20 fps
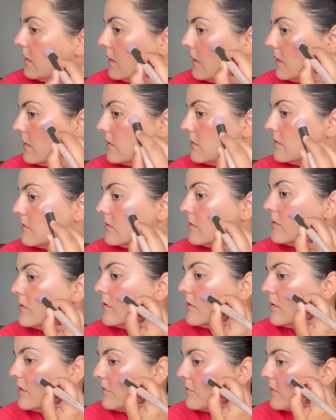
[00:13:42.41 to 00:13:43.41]
I don't
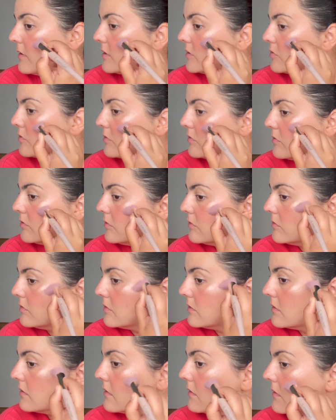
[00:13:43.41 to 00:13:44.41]
know if I should use
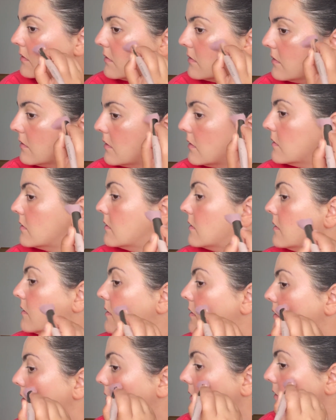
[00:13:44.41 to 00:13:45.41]
it under.